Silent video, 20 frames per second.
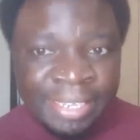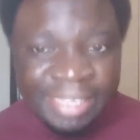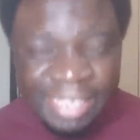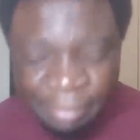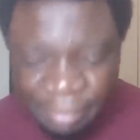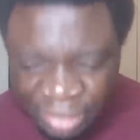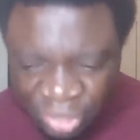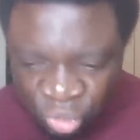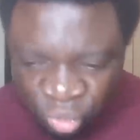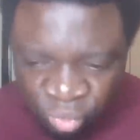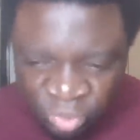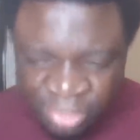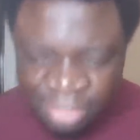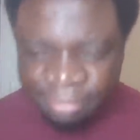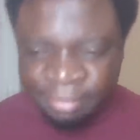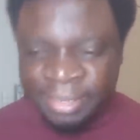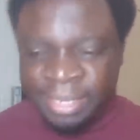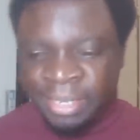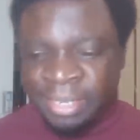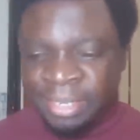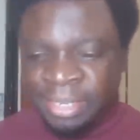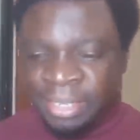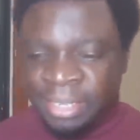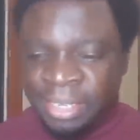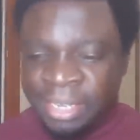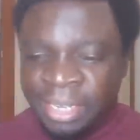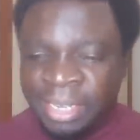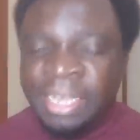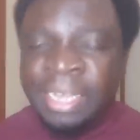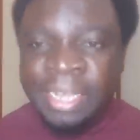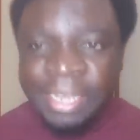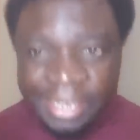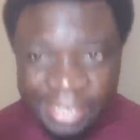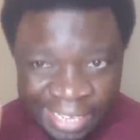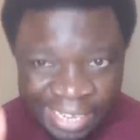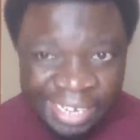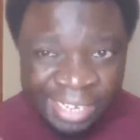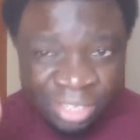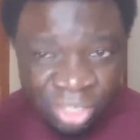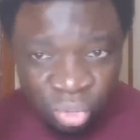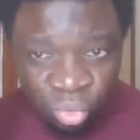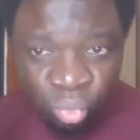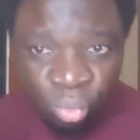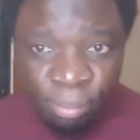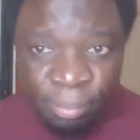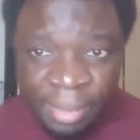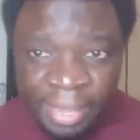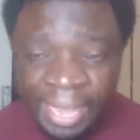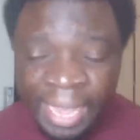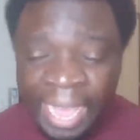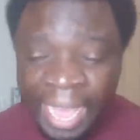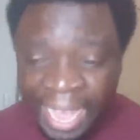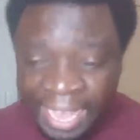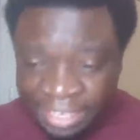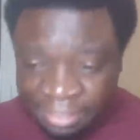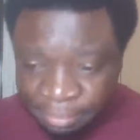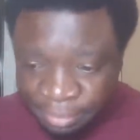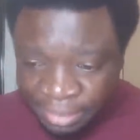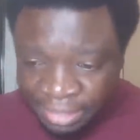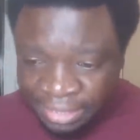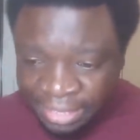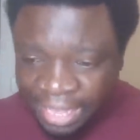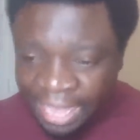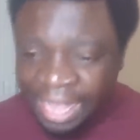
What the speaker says: the mistreatment. Dennis Itumbi has been